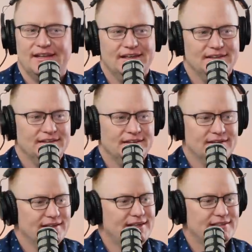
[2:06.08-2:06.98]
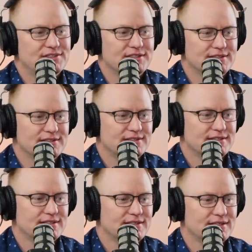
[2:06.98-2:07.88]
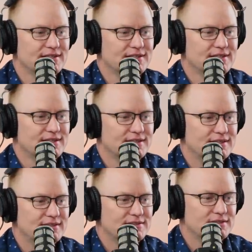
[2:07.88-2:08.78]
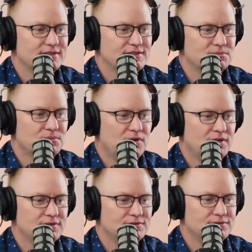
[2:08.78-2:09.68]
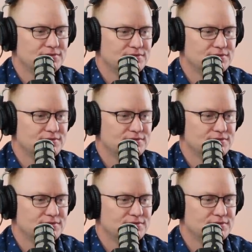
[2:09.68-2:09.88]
And uh, he just, is a is a ball of